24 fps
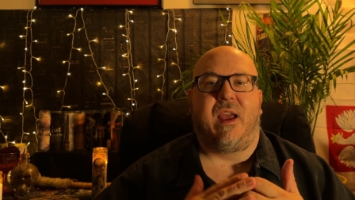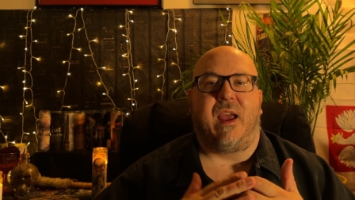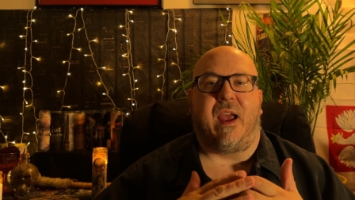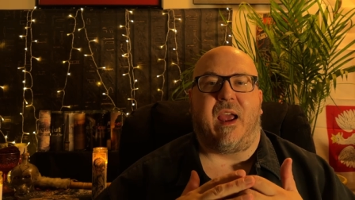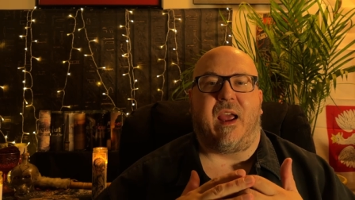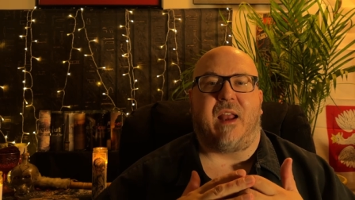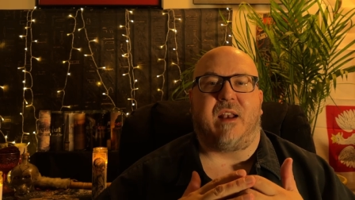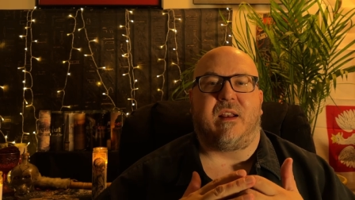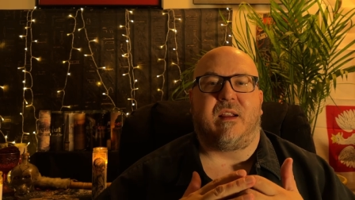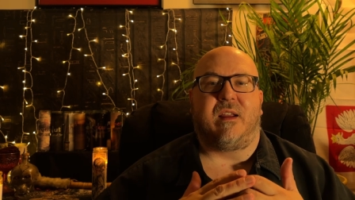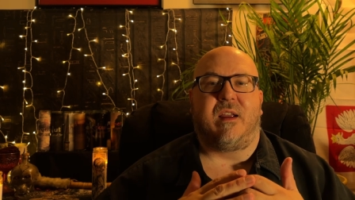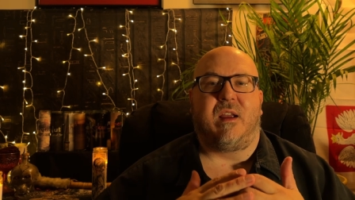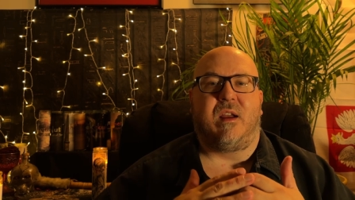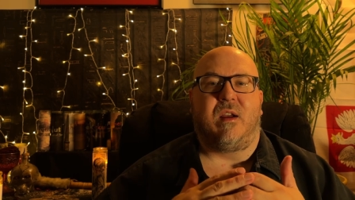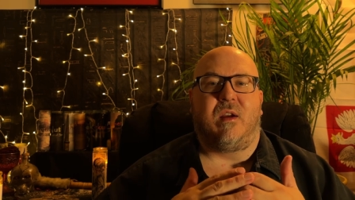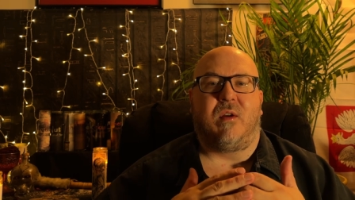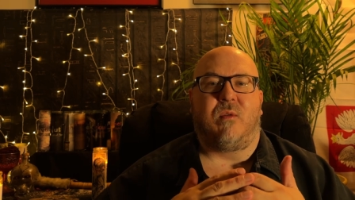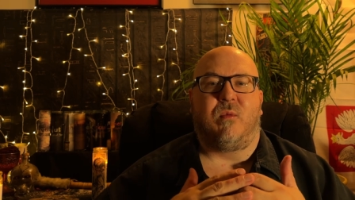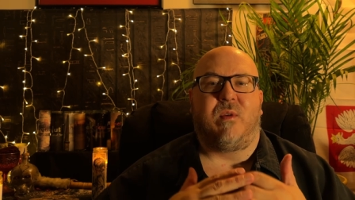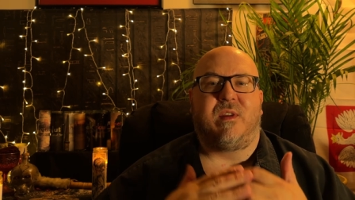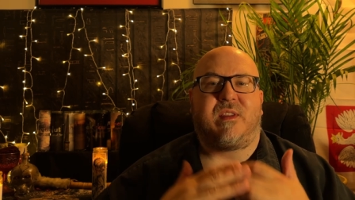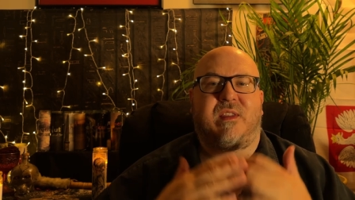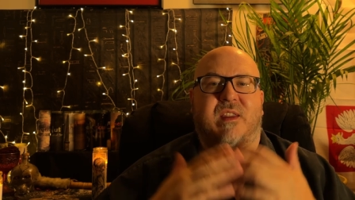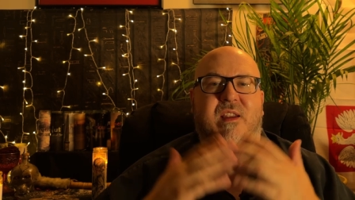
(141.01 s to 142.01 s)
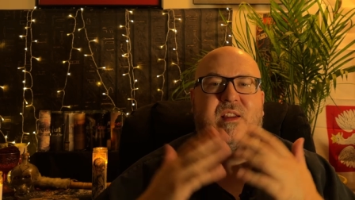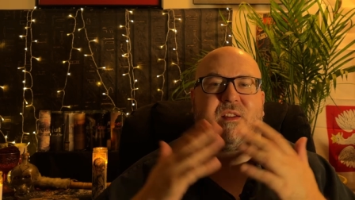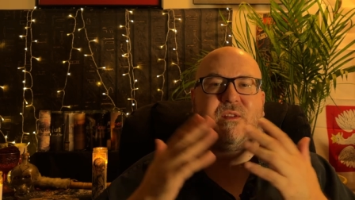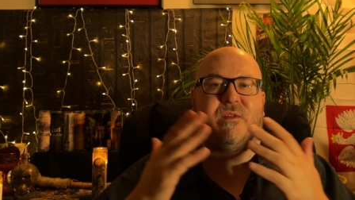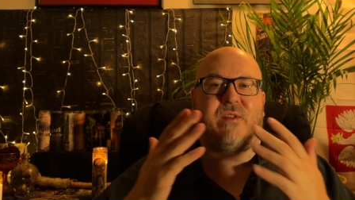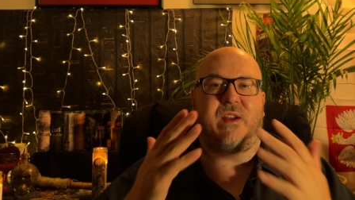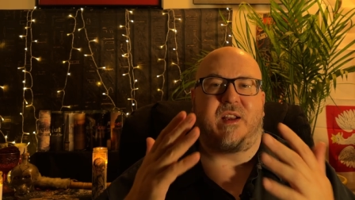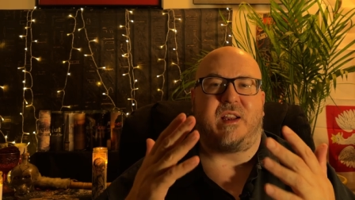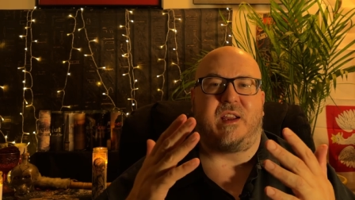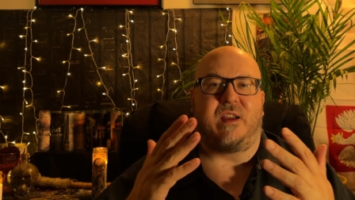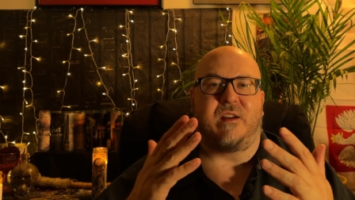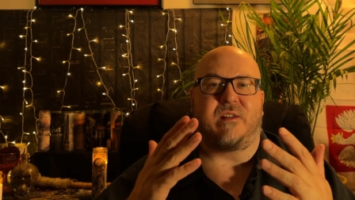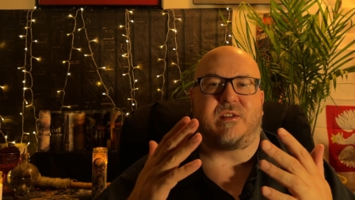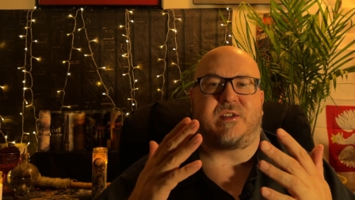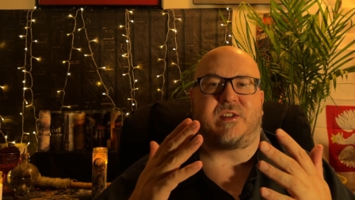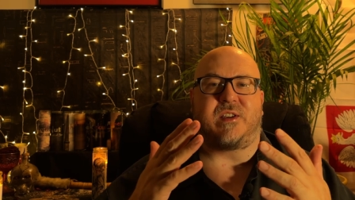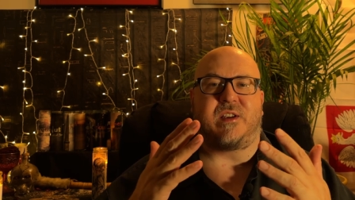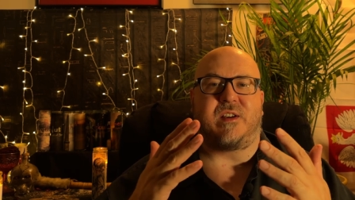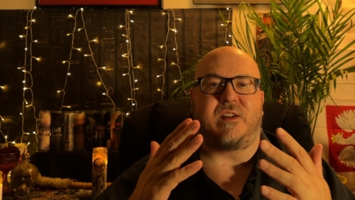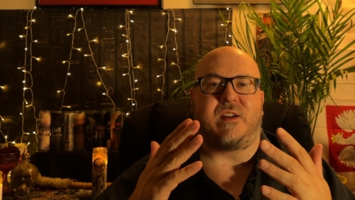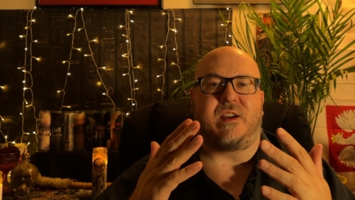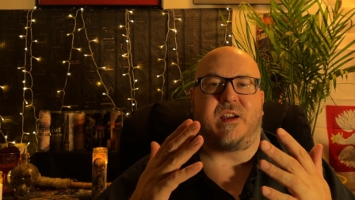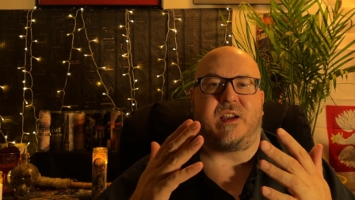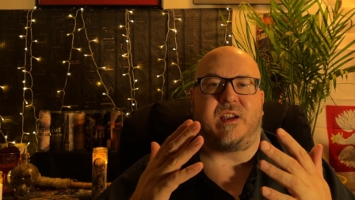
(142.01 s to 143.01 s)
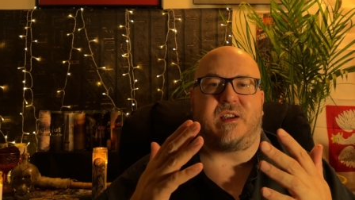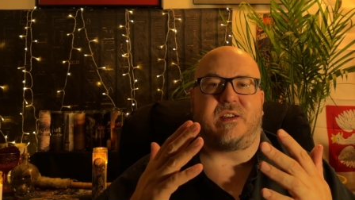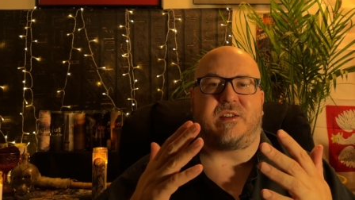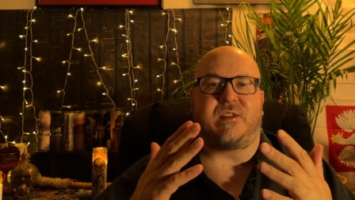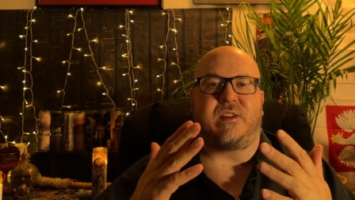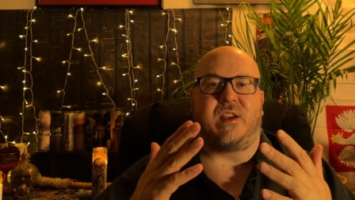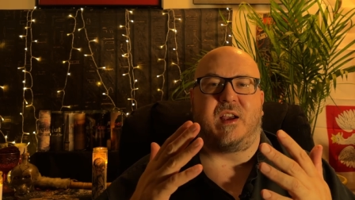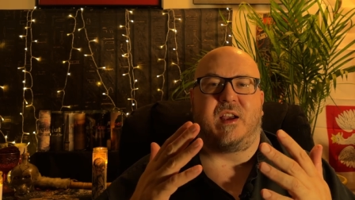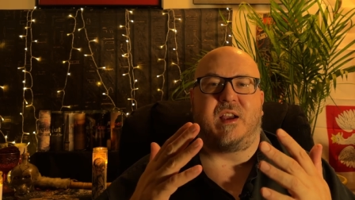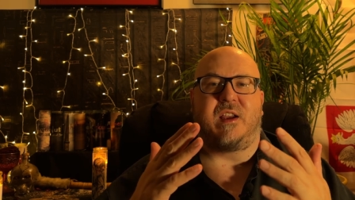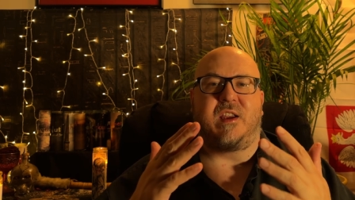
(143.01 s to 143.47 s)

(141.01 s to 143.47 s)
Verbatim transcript: and with this video series,